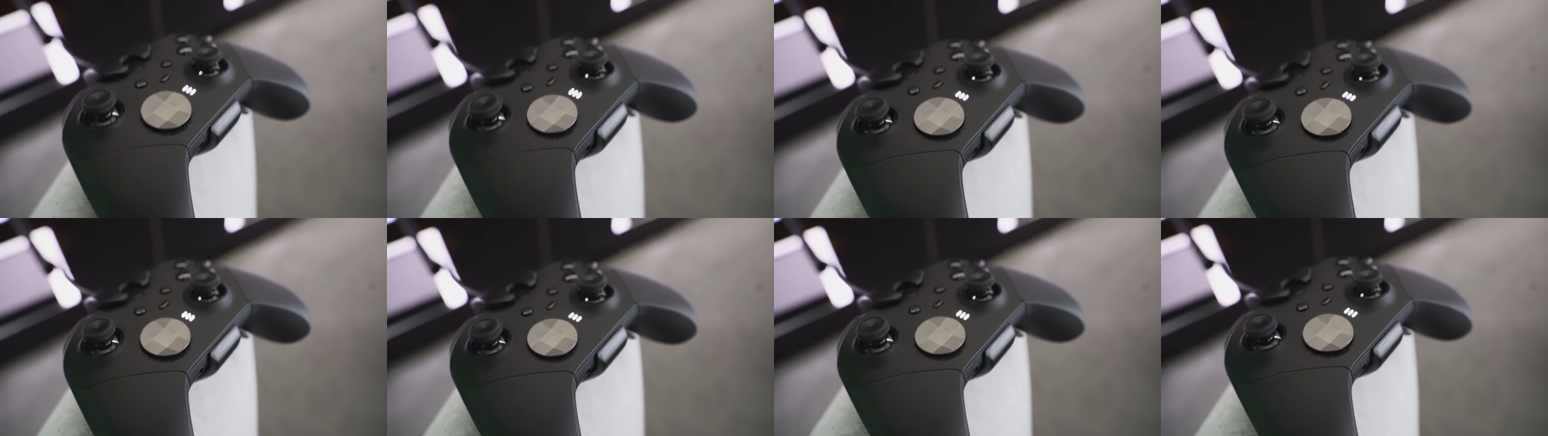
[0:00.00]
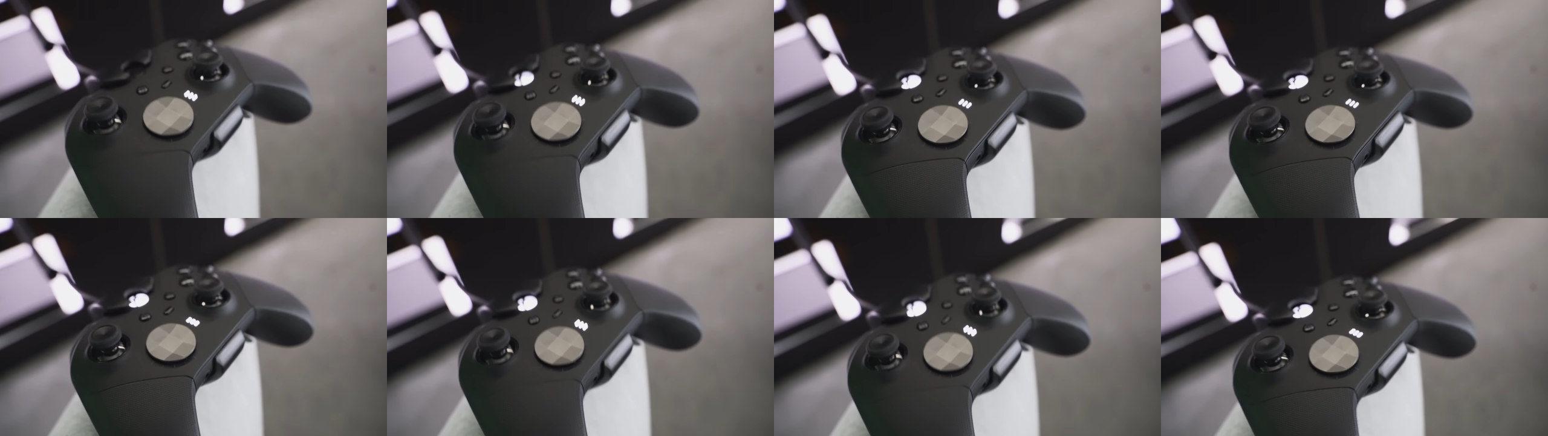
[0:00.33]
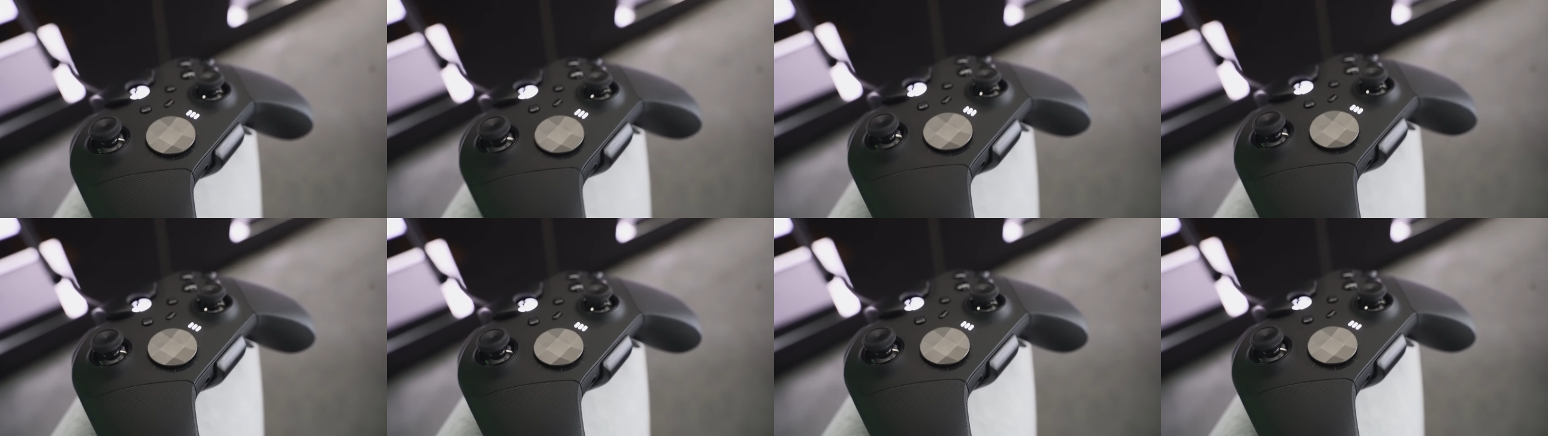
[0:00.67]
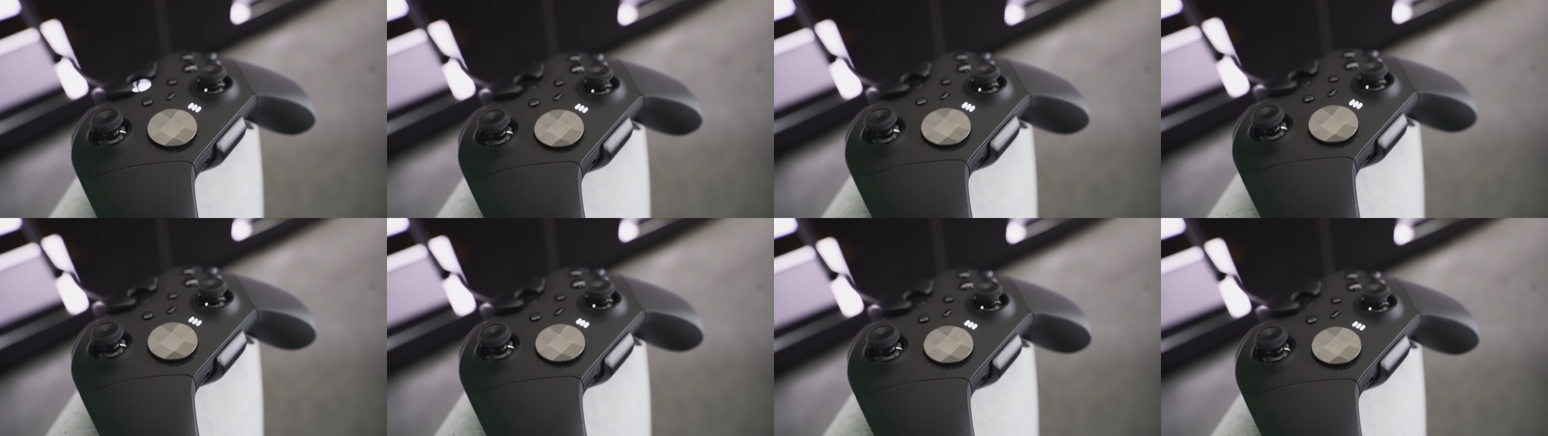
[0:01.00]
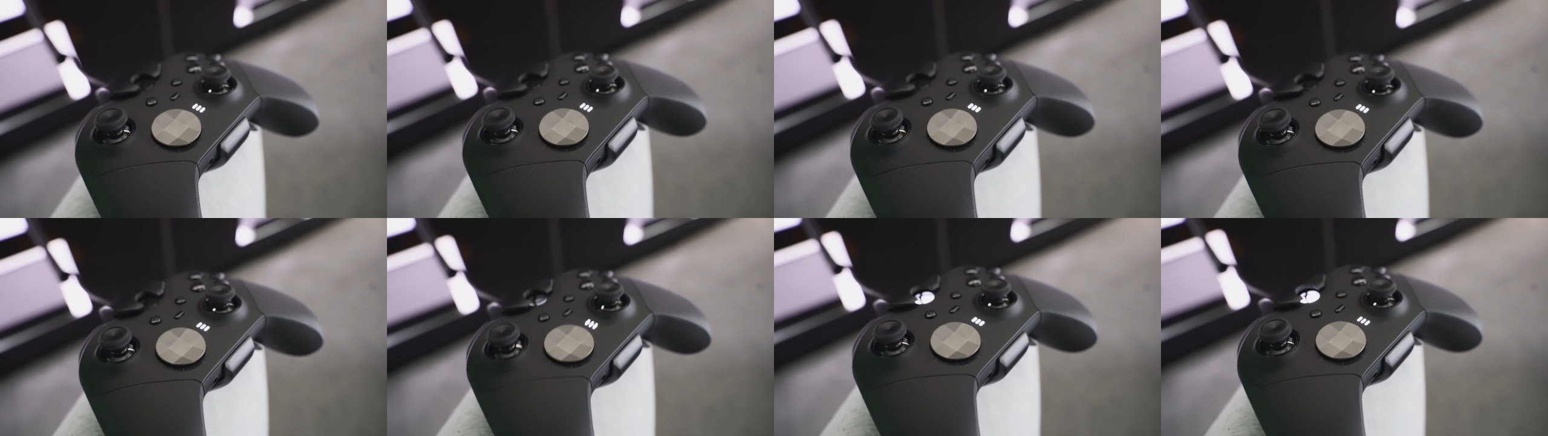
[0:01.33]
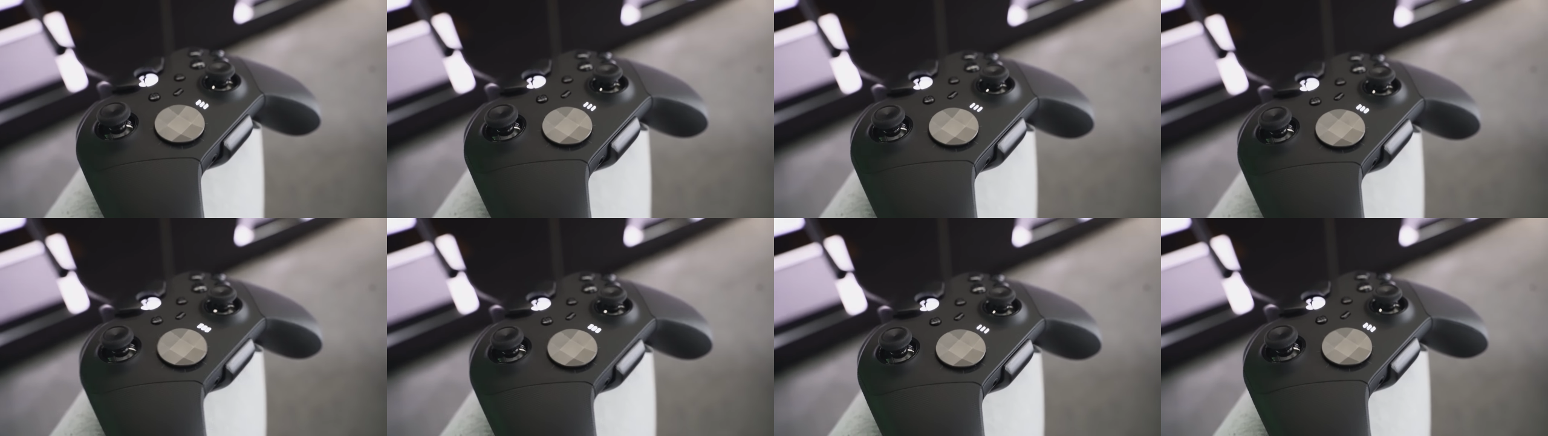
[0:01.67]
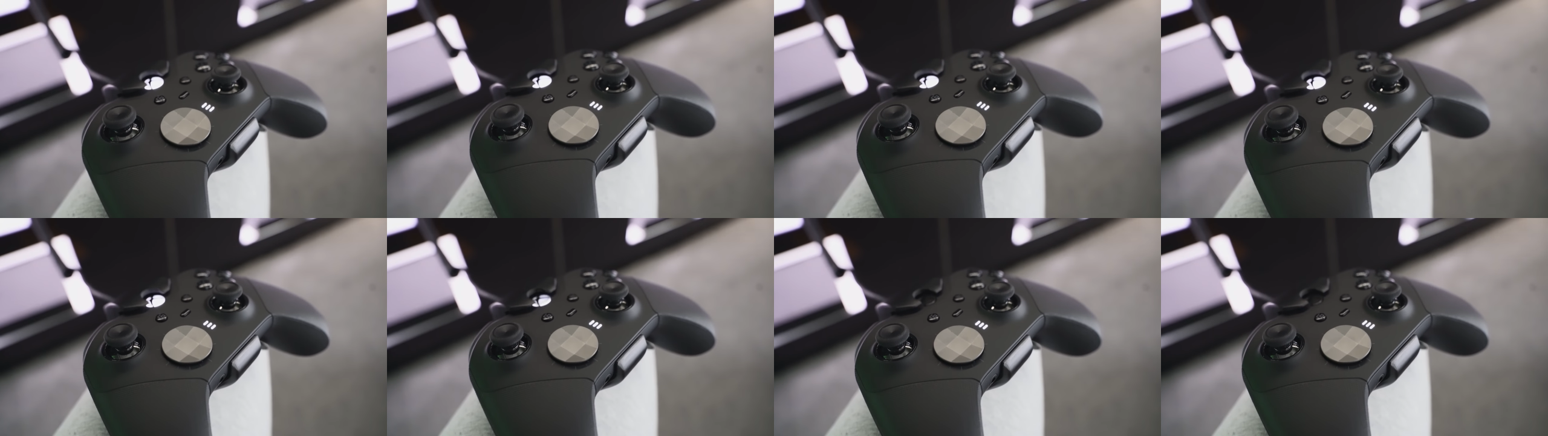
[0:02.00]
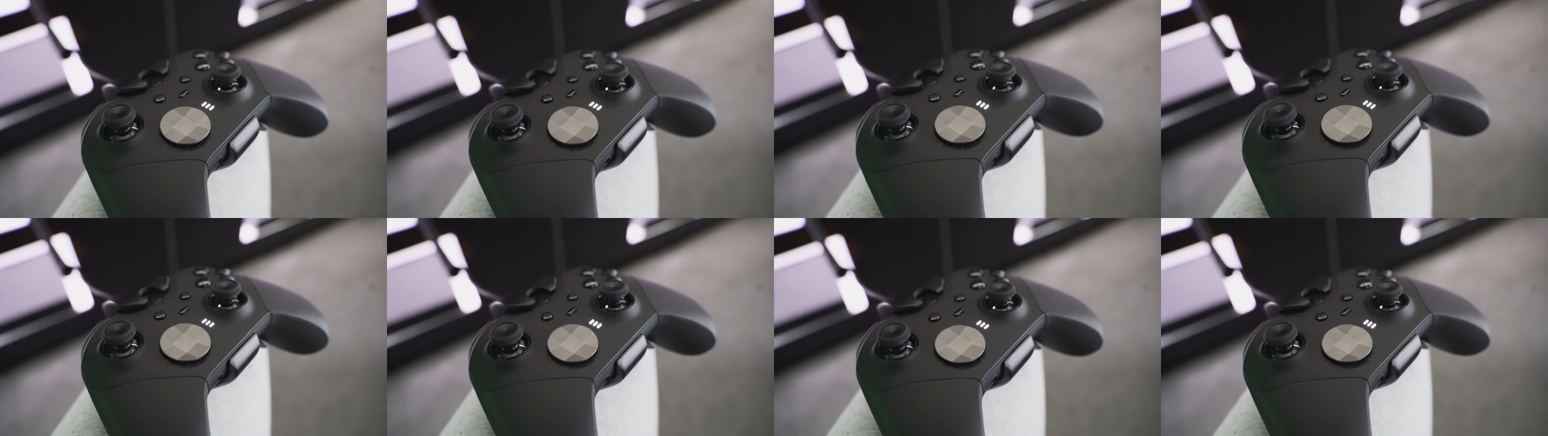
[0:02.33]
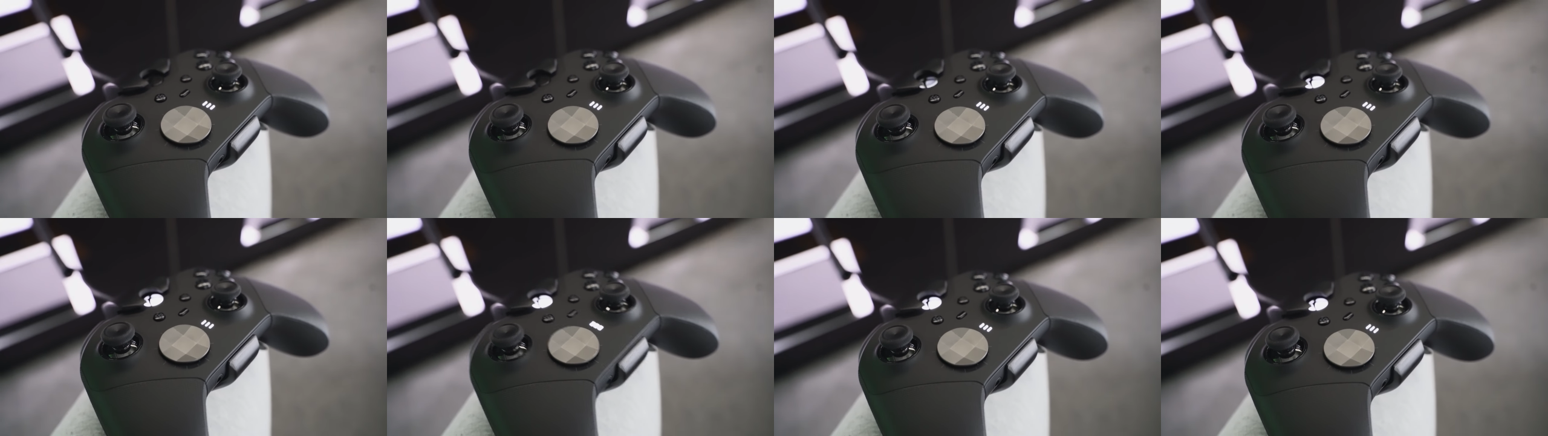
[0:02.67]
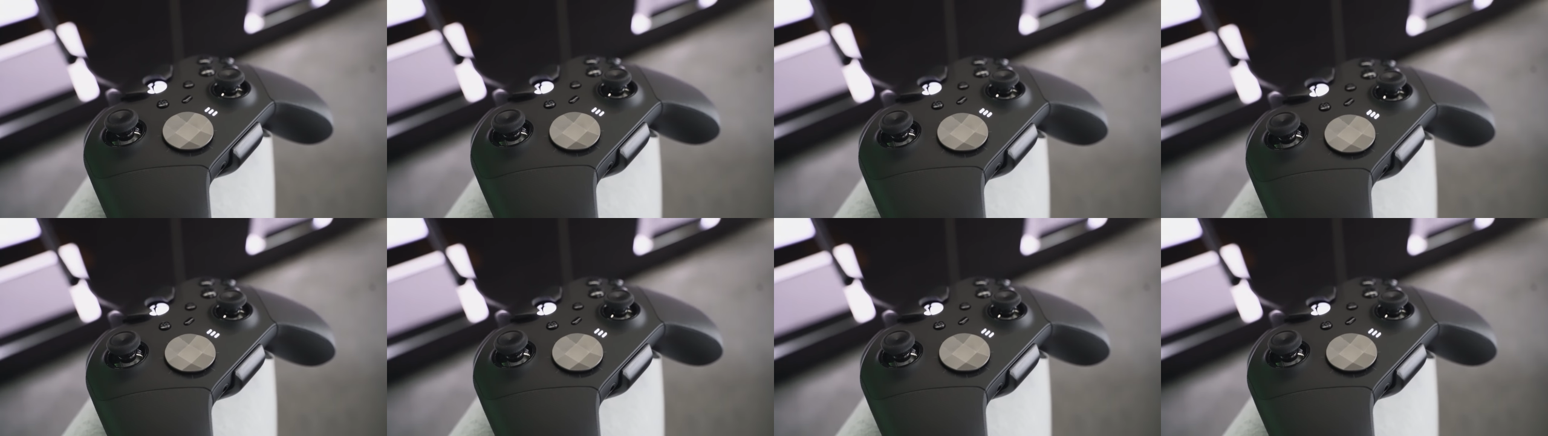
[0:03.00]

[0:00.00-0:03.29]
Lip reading: (no speaker visible)